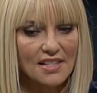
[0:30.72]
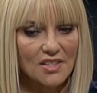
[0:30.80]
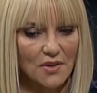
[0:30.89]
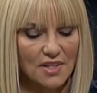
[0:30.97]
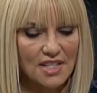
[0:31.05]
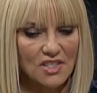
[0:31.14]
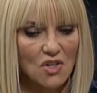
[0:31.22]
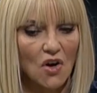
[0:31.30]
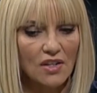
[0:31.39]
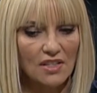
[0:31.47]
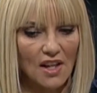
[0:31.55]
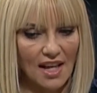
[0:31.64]
so it's
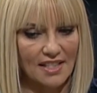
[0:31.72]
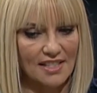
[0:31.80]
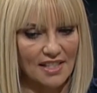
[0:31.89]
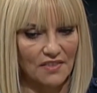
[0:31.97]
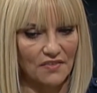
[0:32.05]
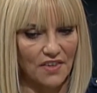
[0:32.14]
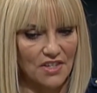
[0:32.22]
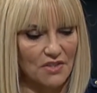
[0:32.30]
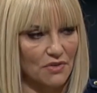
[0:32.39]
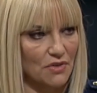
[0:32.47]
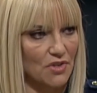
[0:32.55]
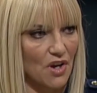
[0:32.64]
not like a skin
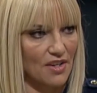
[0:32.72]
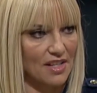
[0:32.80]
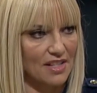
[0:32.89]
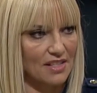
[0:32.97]
freshener or a toner.